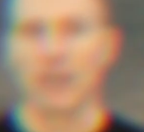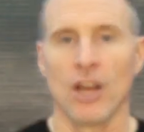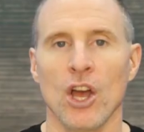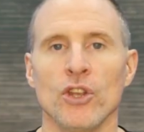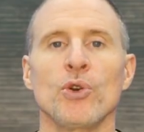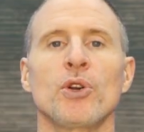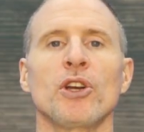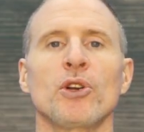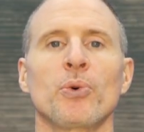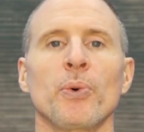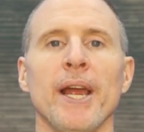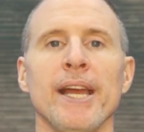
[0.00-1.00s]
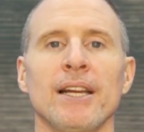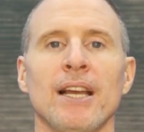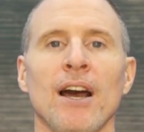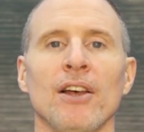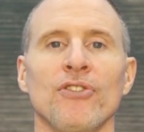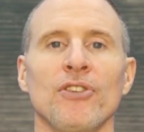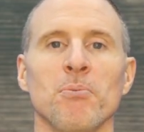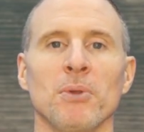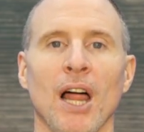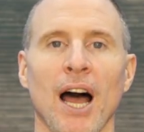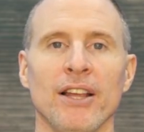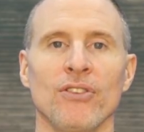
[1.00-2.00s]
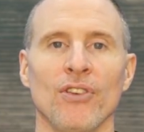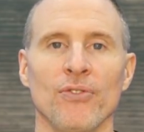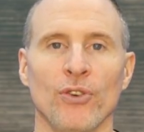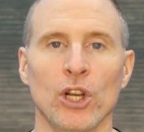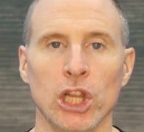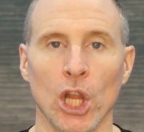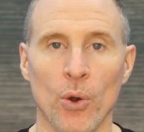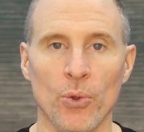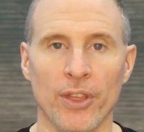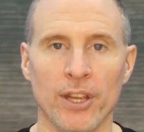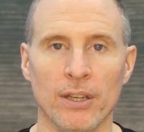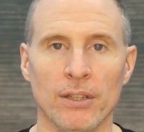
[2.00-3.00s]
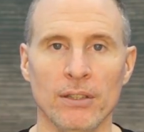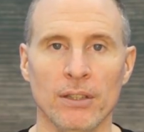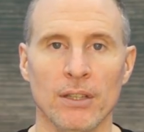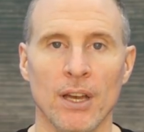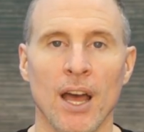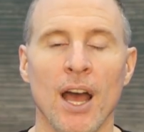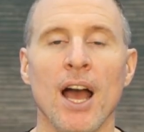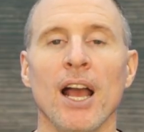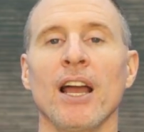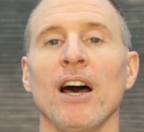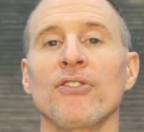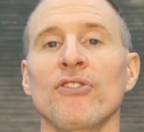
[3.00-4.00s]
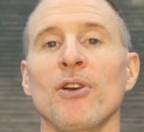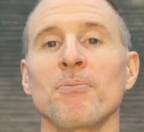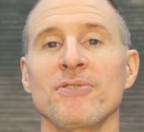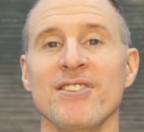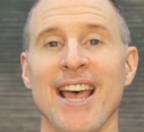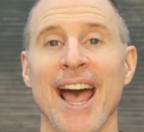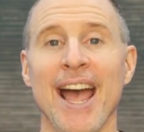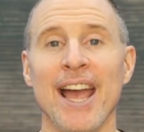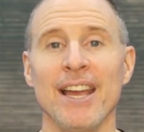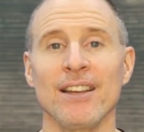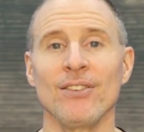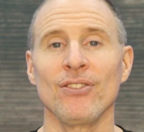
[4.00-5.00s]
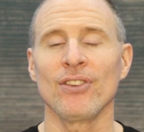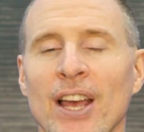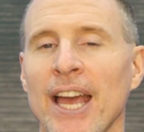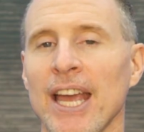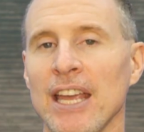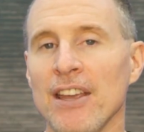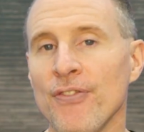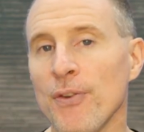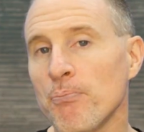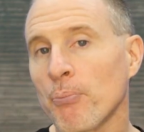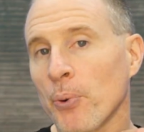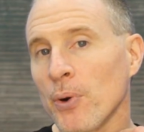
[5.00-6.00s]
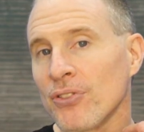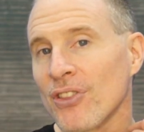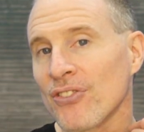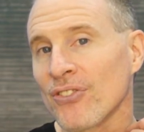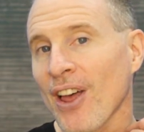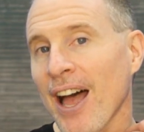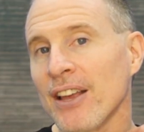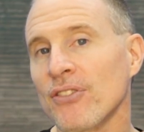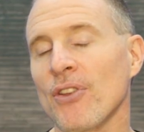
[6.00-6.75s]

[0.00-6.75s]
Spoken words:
You can create custom lines of clothing, custom tags, even print the size of the